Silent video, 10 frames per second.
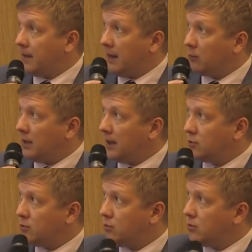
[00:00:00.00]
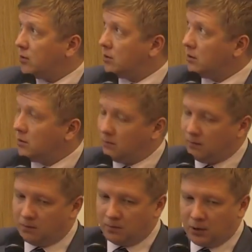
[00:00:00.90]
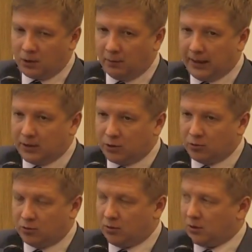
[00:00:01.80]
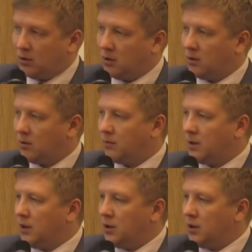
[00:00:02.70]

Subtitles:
I would like to comment on